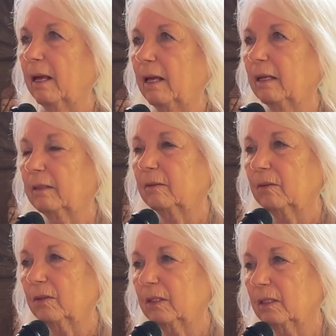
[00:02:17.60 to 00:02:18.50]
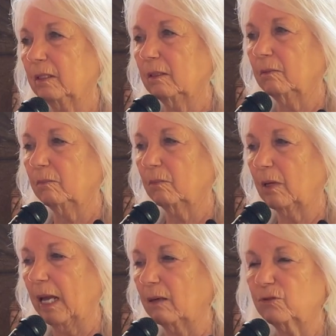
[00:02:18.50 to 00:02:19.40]
And the
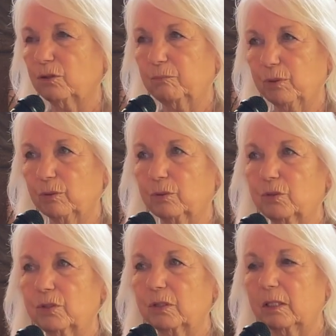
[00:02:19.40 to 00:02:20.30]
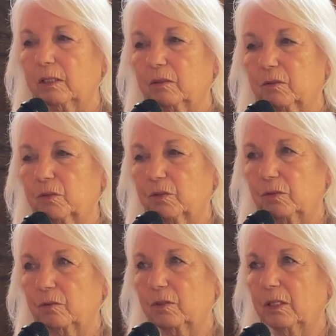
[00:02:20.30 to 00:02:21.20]
attributes
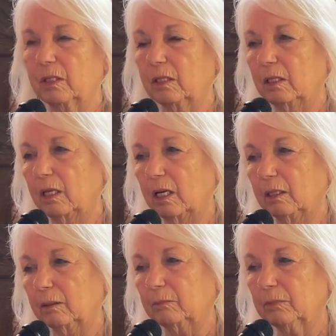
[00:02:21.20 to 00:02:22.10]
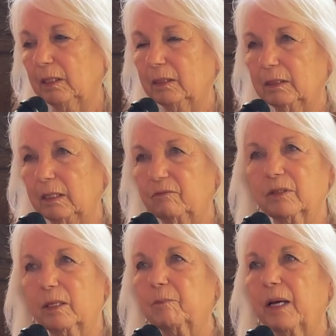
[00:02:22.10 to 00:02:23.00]
is the love
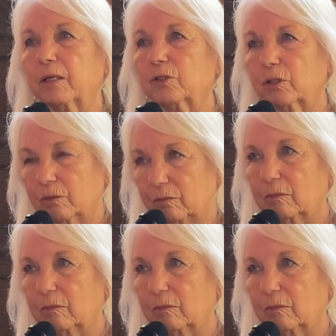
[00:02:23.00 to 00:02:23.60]
and compassion.